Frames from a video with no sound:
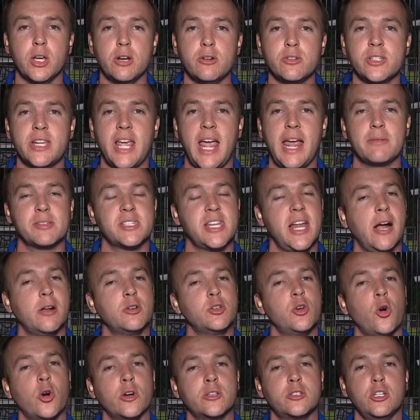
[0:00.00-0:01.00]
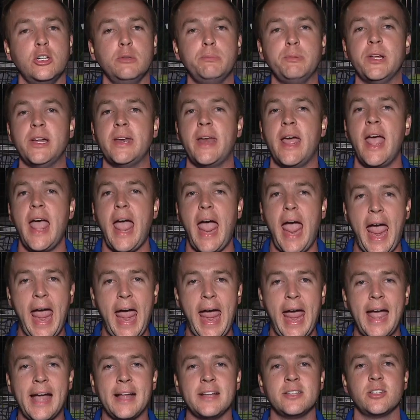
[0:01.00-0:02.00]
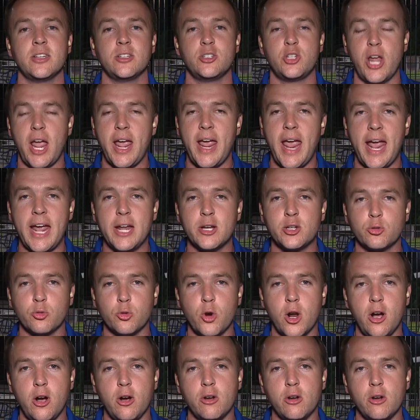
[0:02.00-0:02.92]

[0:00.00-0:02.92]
those games now, North Duplin and J.H.